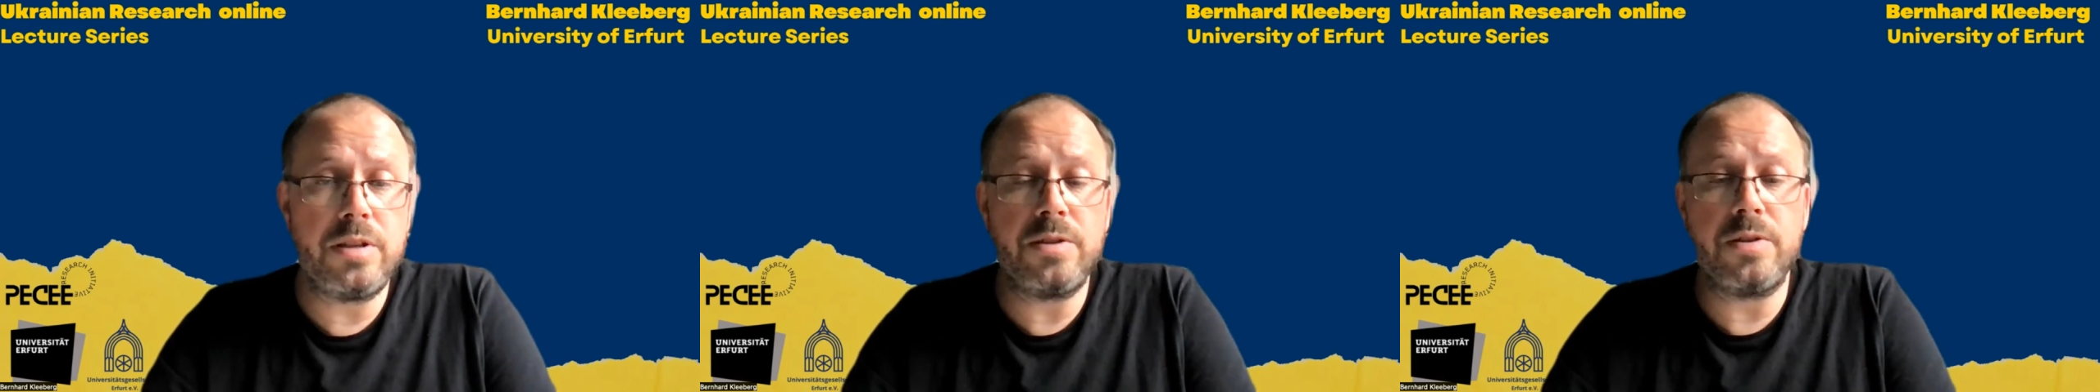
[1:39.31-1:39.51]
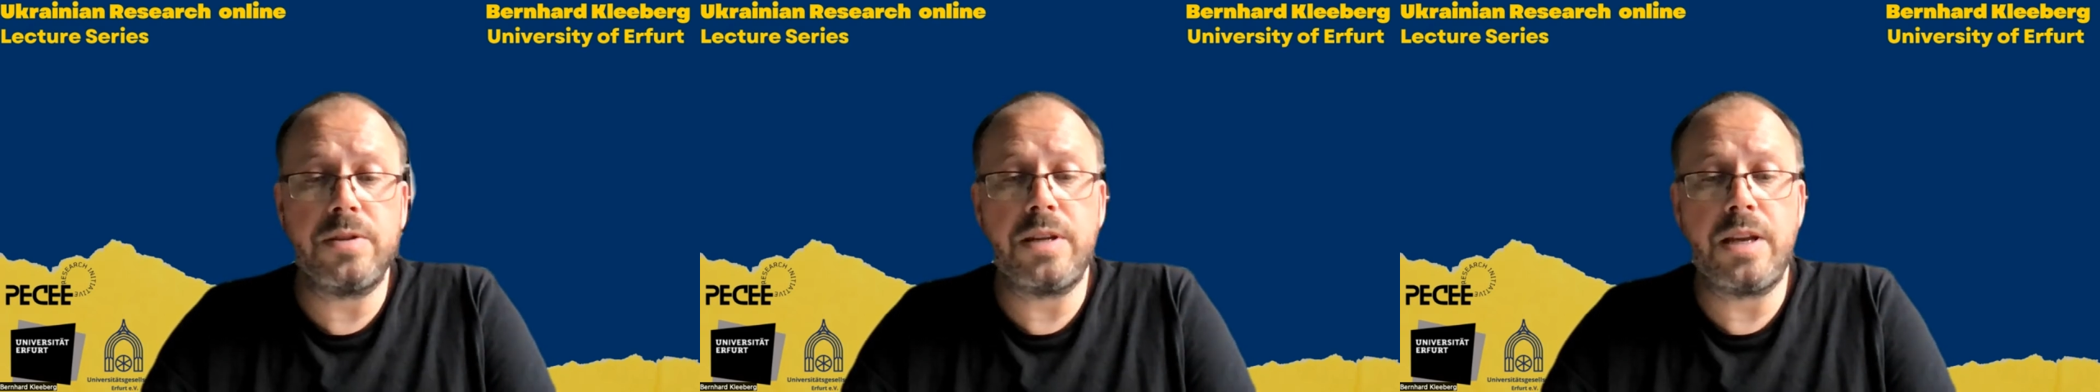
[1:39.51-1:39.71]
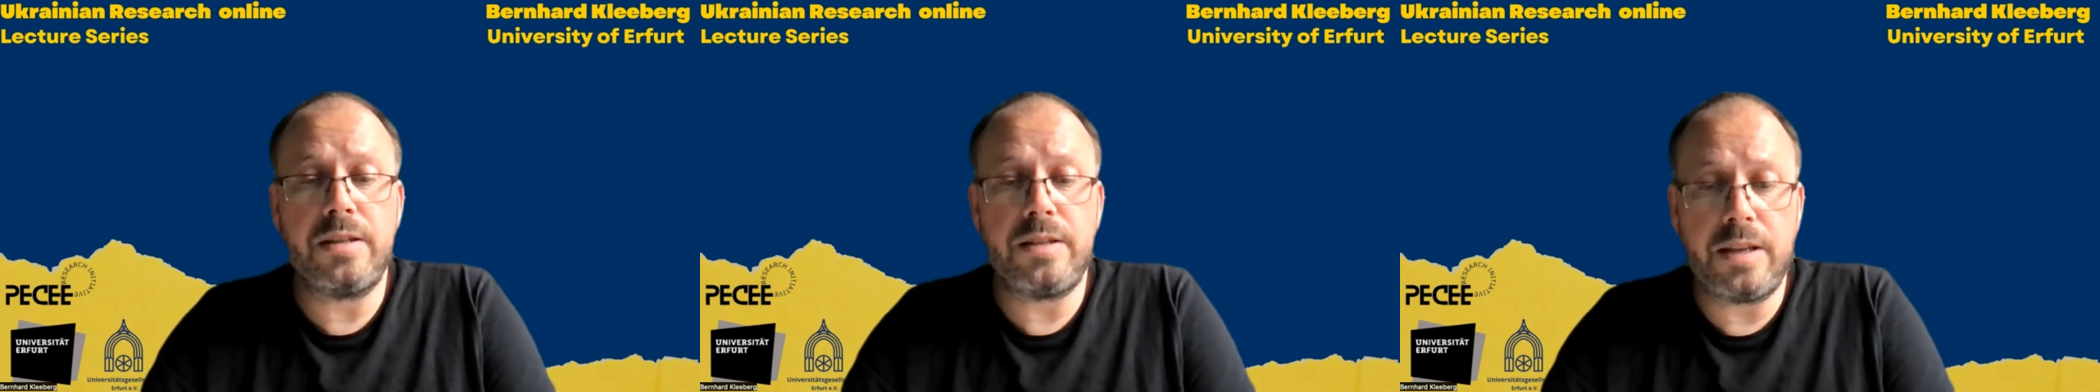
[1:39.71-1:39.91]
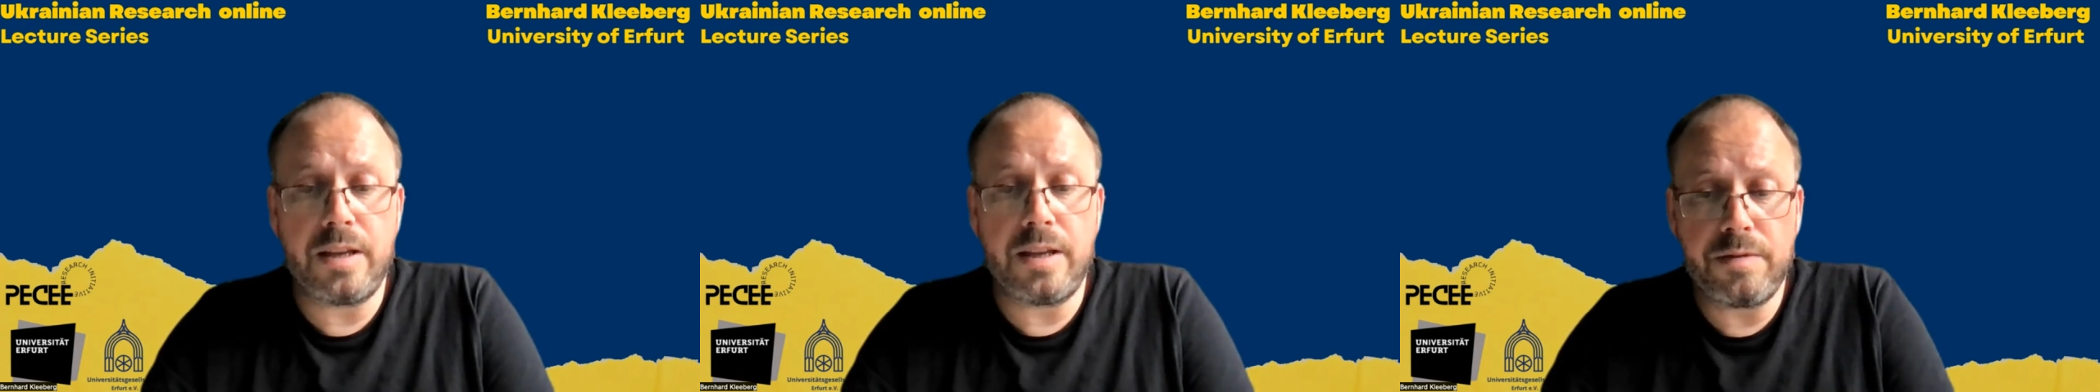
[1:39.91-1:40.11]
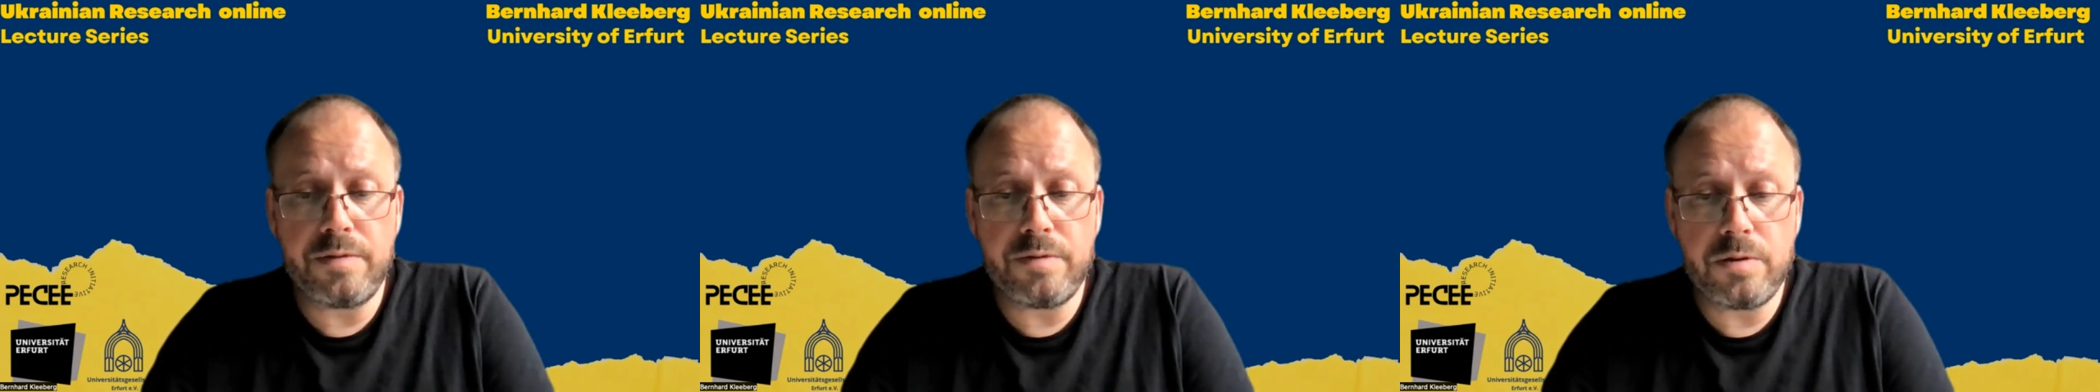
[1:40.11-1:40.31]

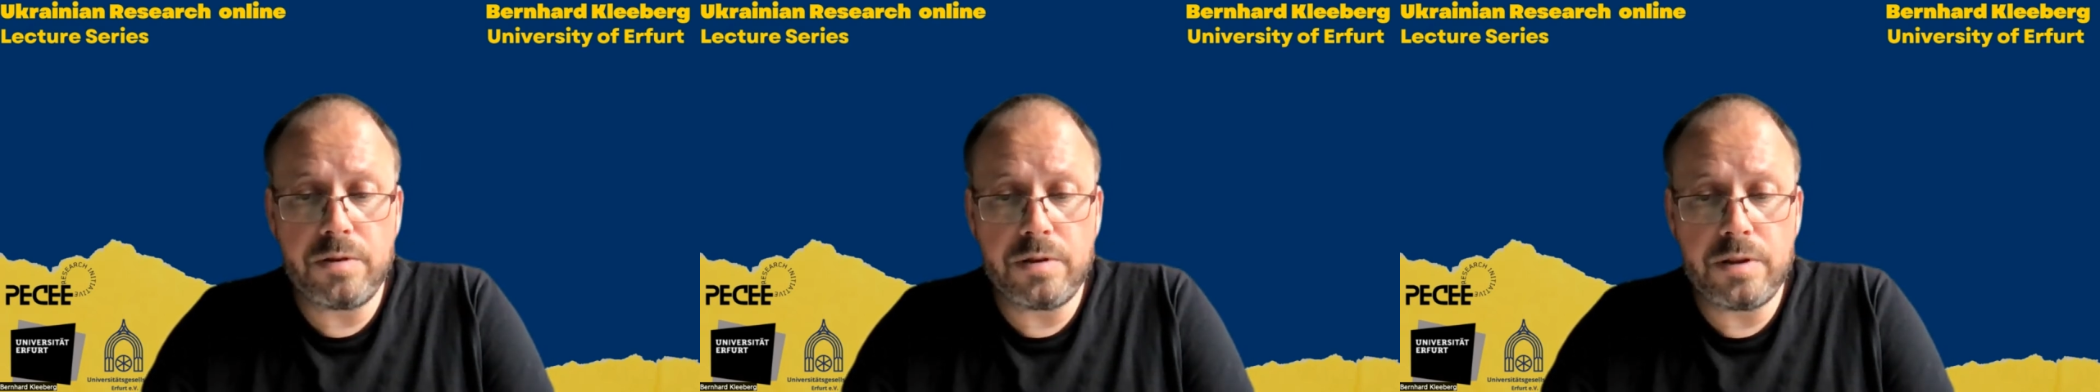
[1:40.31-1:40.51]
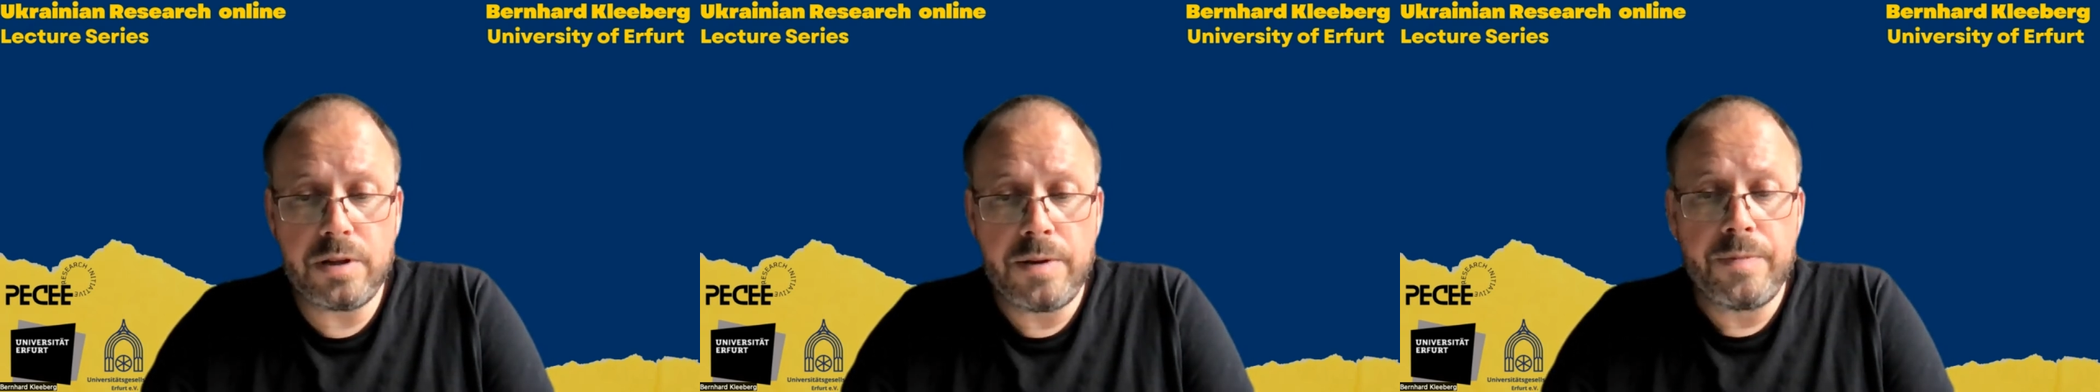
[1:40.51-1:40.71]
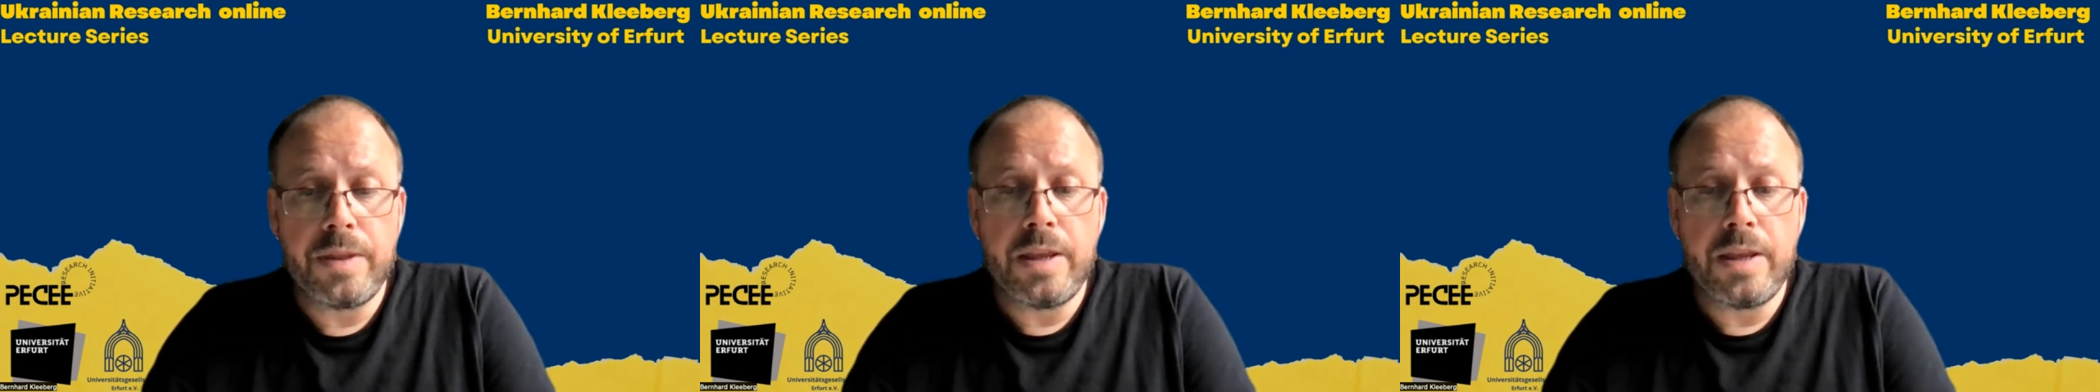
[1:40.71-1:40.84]
Society Erfurt